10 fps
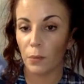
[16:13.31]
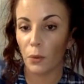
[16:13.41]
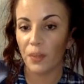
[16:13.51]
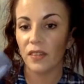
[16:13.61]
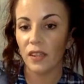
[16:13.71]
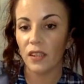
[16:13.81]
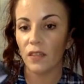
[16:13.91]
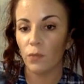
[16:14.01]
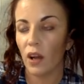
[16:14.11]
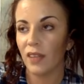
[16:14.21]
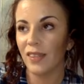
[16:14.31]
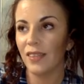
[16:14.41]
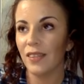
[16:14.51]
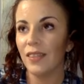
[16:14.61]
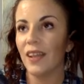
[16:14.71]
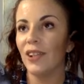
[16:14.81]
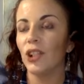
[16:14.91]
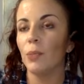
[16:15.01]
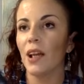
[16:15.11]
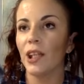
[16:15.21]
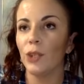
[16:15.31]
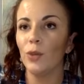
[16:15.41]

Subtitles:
But with the Six of Wands, this is saying, Gemini,